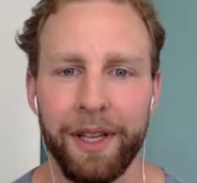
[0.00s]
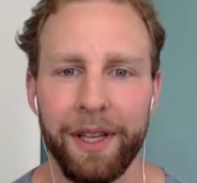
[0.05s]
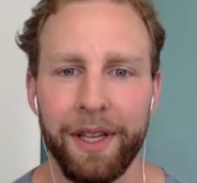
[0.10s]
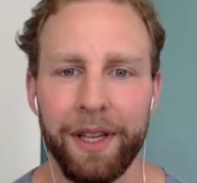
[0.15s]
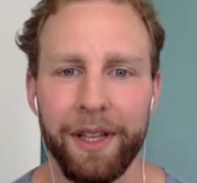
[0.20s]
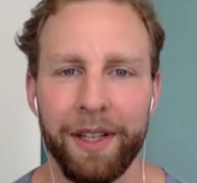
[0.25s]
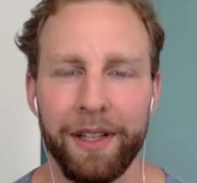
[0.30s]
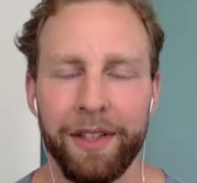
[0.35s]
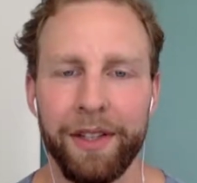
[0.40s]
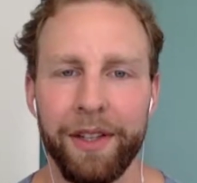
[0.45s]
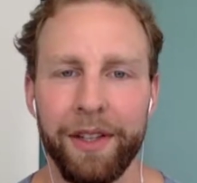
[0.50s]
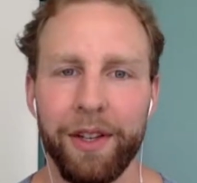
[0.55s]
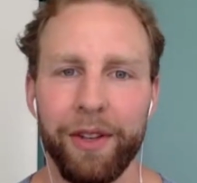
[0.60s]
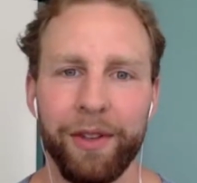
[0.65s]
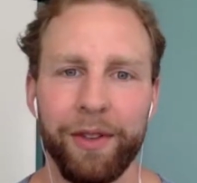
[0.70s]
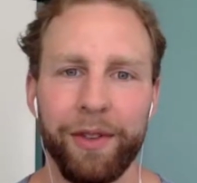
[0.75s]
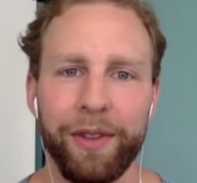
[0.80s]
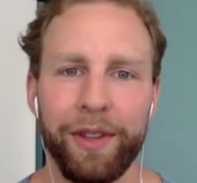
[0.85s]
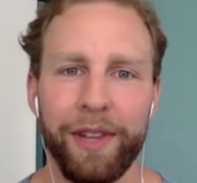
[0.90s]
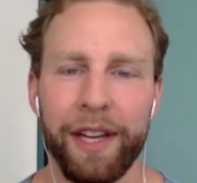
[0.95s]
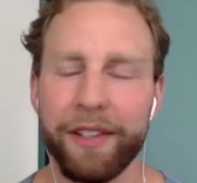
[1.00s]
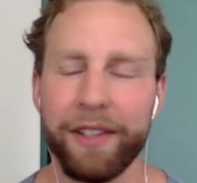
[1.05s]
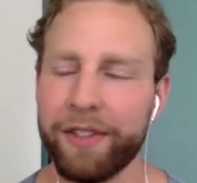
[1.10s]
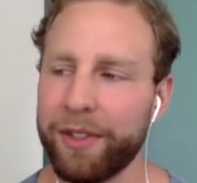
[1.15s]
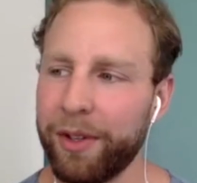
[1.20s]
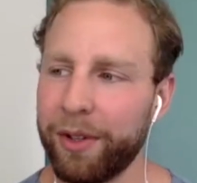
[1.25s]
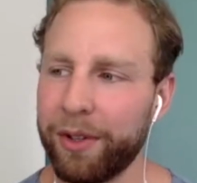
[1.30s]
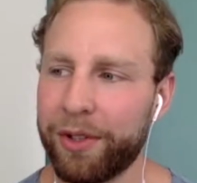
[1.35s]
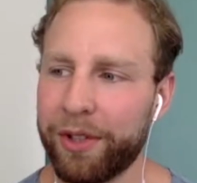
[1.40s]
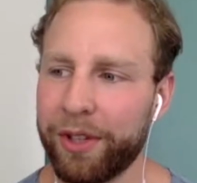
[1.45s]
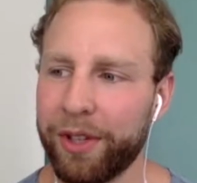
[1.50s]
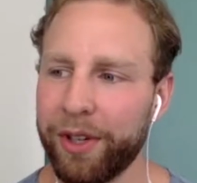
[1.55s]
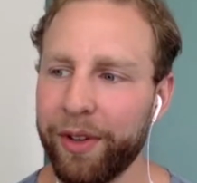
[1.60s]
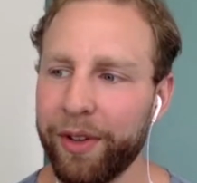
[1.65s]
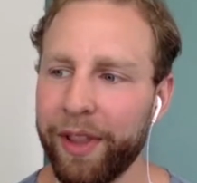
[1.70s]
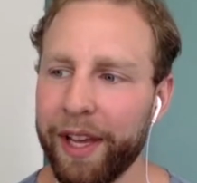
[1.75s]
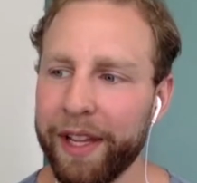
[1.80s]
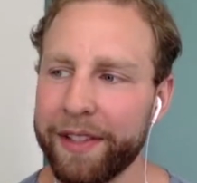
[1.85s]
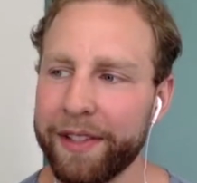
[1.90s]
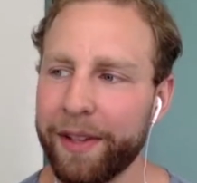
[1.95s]
Dude, that's so true. And
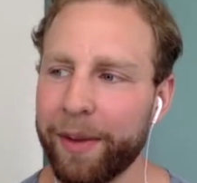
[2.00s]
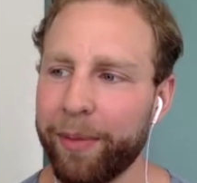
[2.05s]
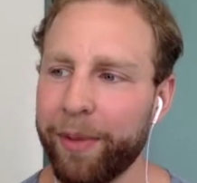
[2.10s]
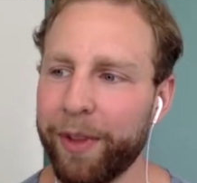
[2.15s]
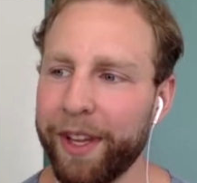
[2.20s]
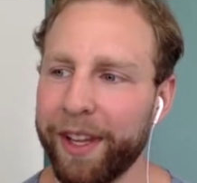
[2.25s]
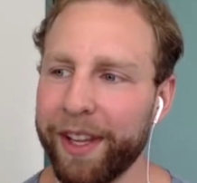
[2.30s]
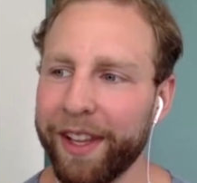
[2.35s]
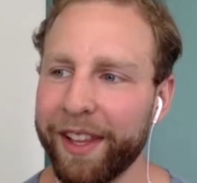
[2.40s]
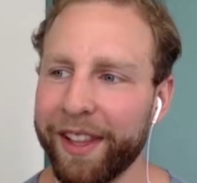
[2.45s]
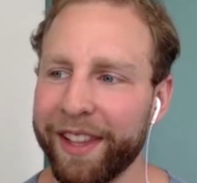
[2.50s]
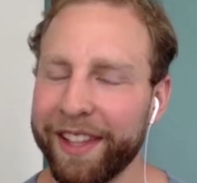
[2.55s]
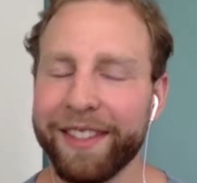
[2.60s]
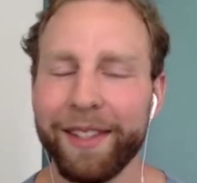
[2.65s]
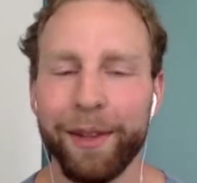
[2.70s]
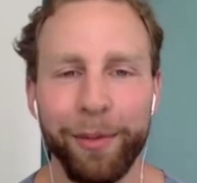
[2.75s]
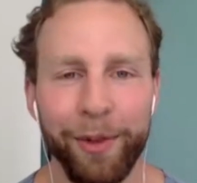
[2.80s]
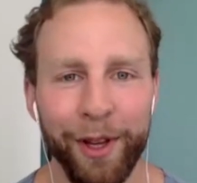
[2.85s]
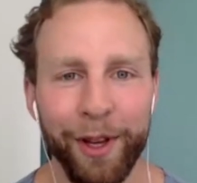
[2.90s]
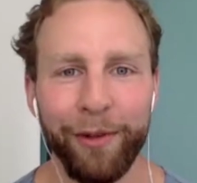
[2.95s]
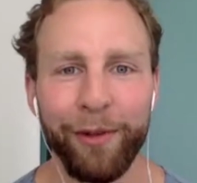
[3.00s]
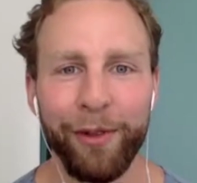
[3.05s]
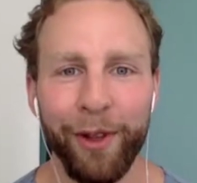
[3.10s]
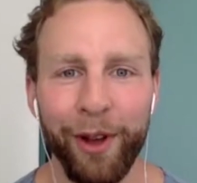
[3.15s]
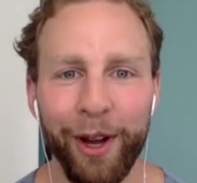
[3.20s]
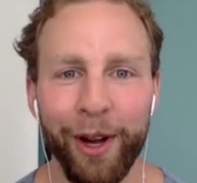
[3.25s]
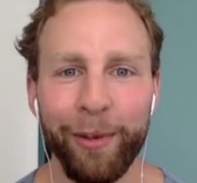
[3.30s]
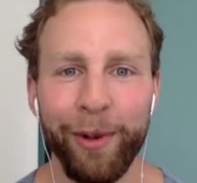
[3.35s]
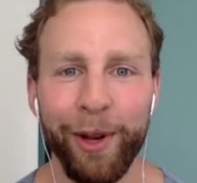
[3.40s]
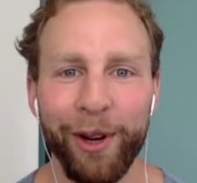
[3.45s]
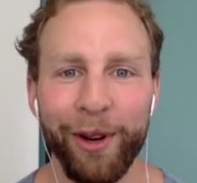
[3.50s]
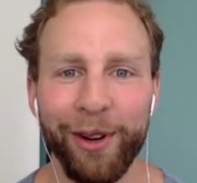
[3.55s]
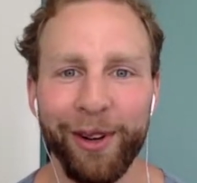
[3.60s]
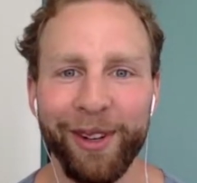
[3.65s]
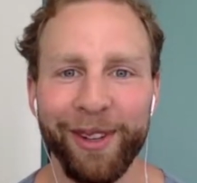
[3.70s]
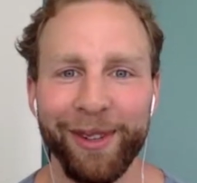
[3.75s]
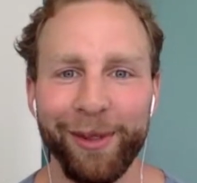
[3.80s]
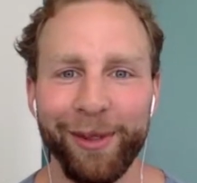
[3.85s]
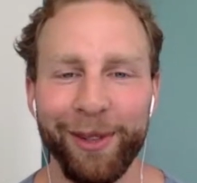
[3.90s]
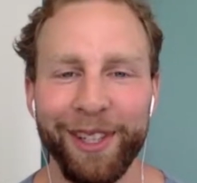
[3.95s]
that's something I've thought about
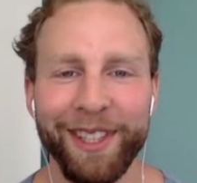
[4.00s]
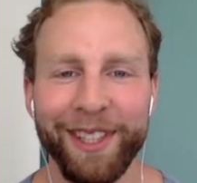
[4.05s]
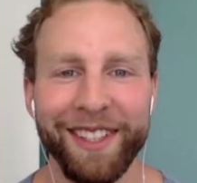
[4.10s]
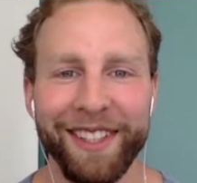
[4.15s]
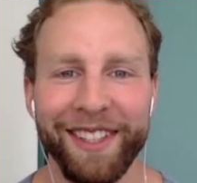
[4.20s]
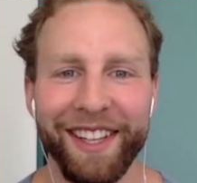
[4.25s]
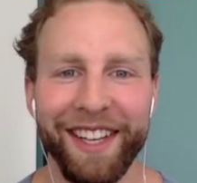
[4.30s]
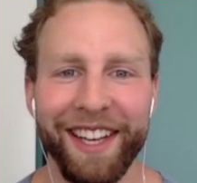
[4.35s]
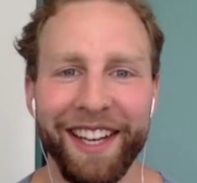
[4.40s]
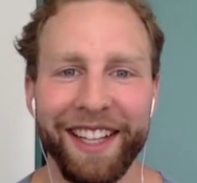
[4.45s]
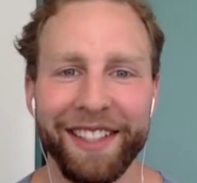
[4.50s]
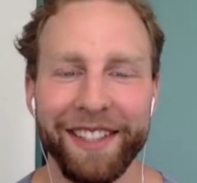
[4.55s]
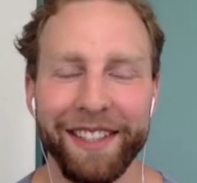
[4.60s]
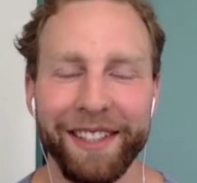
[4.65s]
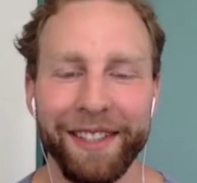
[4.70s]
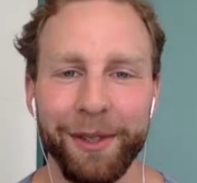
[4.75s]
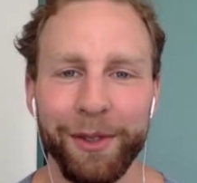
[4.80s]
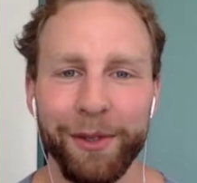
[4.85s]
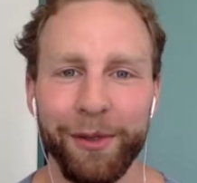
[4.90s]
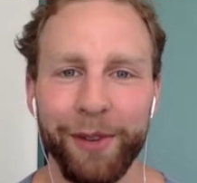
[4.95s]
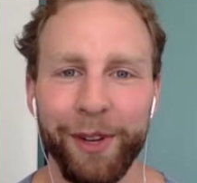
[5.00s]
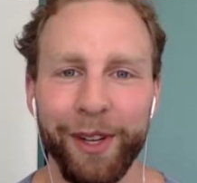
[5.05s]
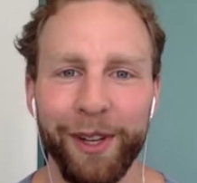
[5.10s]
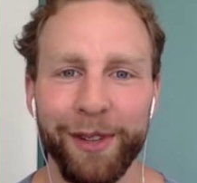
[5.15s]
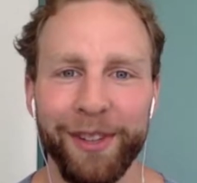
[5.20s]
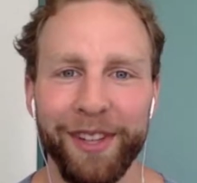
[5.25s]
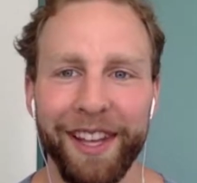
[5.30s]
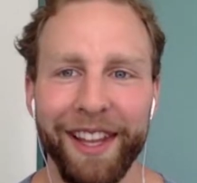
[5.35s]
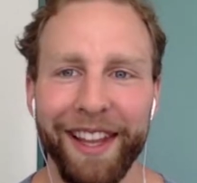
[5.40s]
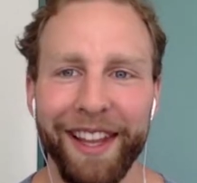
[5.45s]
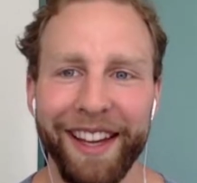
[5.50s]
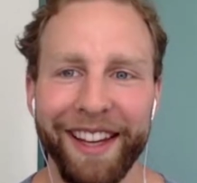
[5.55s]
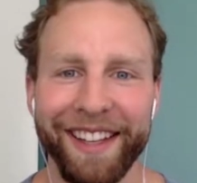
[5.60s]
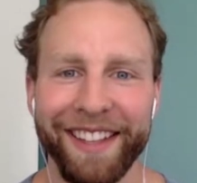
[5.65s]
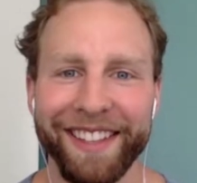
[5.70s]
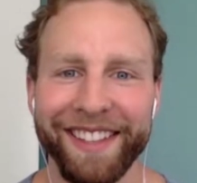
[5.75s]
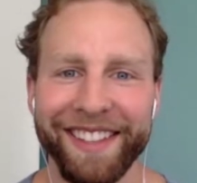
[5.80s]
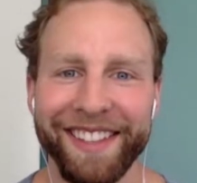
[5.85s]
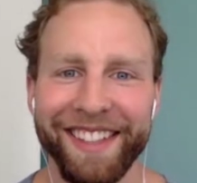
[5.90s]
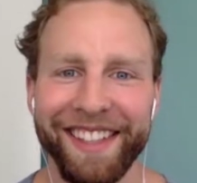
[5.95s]
recently, actually. So it's funny you say that, because
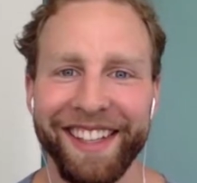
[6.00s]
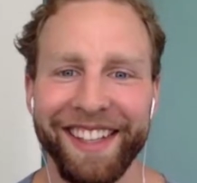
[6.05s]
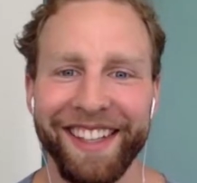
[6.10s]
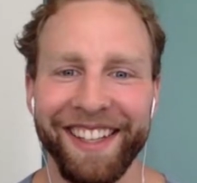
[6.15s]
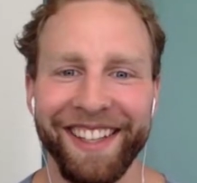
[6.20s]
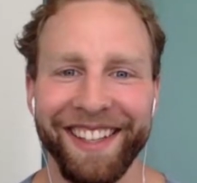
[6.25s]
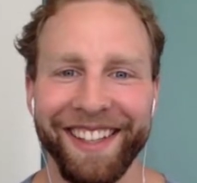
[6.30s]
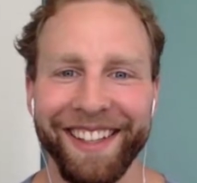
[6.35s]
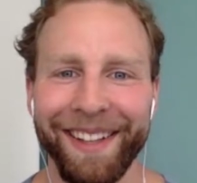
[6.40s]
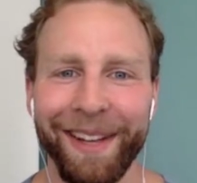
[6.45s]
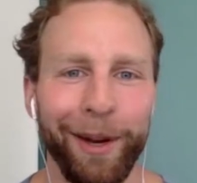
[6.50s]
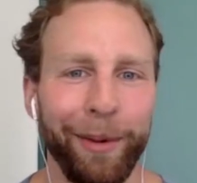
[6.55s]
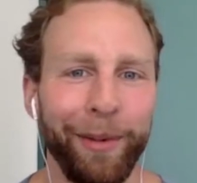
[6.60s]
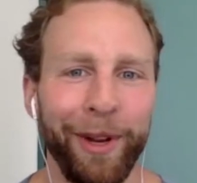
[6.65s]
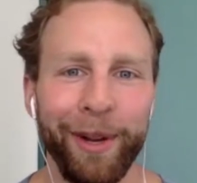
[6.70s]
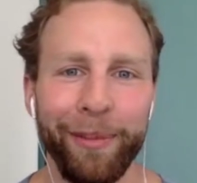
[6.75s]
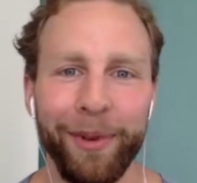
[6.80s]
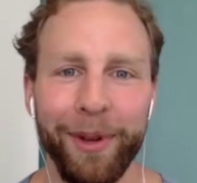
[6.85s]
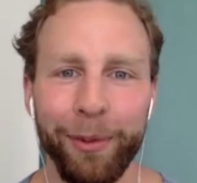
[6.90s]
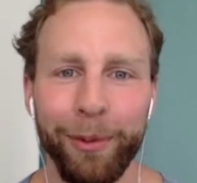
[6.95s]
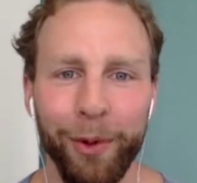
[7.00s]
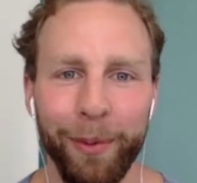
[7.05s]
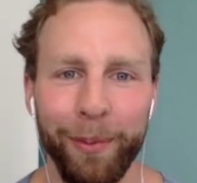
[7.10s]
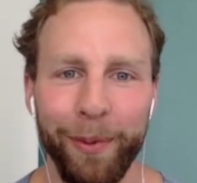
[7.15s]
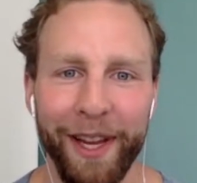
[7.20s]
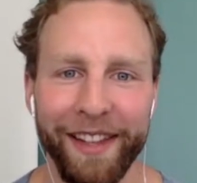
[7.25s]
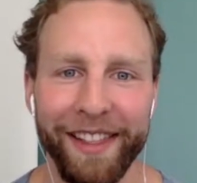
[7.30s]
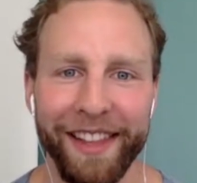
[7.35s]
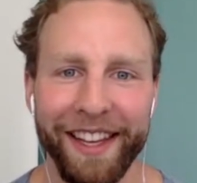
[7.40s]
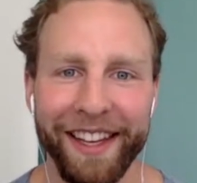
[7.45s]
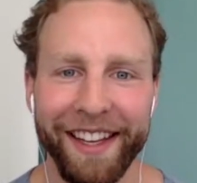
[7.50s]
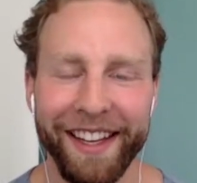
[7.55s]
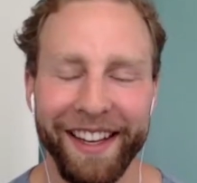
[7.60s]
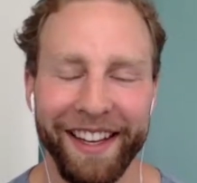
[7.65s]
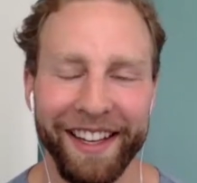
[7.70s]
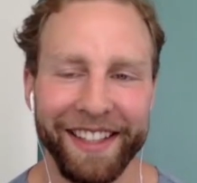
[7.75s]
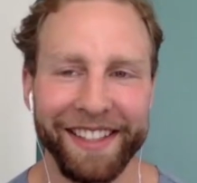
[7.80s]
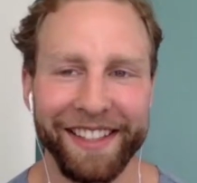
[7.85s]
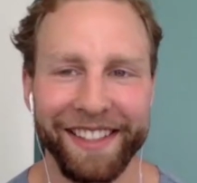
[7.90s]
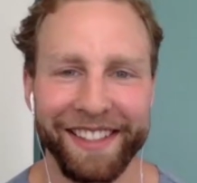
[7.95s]
not many people would make that
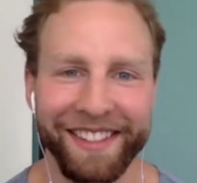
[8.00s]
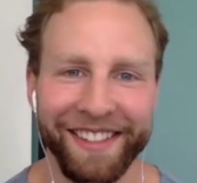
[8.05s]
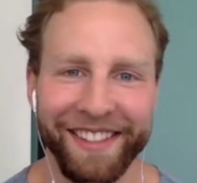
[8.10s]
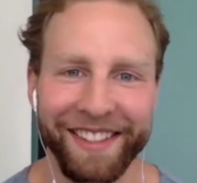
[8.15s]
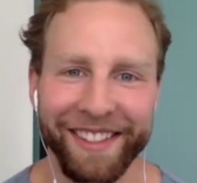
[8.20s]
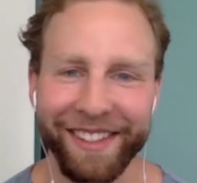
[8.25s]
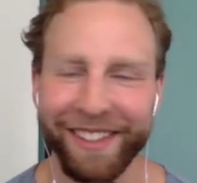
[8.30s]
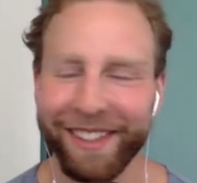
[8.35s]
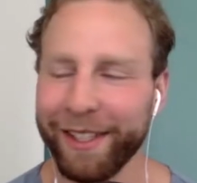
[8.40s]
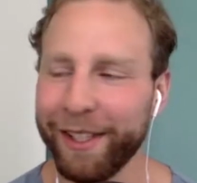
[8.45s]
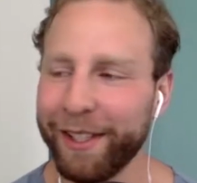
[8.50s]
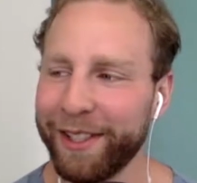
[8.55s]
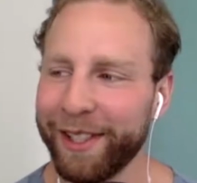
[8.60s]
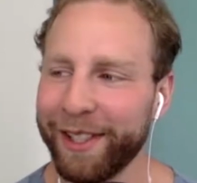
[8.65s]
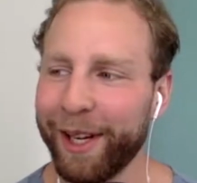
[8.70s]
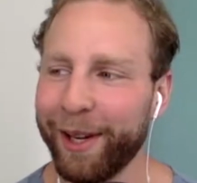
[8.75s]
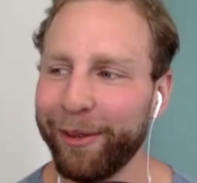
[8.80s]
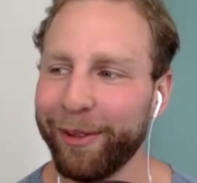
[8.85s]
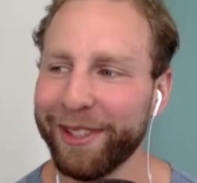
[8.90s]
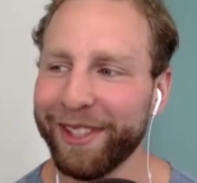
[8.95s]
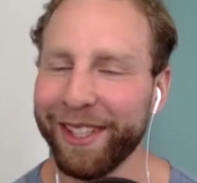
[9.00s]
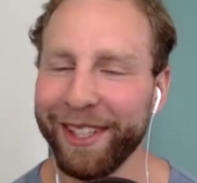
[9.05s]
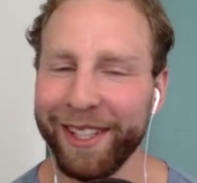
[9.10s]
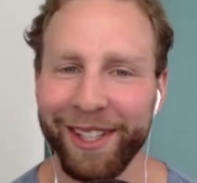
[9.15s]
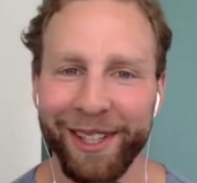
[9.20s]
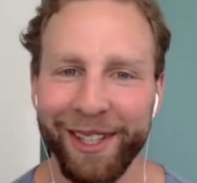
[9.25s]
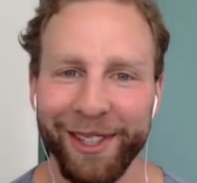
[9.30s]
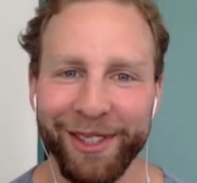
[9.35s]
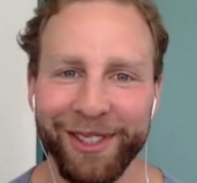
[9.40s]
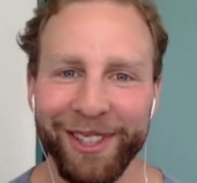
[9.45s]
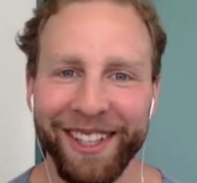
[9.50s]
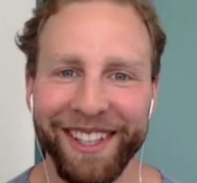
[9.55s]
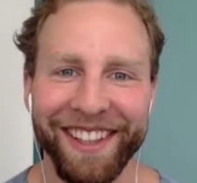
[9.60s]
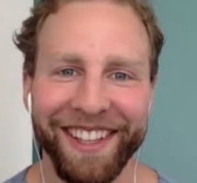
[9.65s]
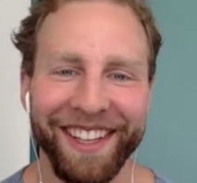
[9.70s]
connection. So good job. It's a good host right there.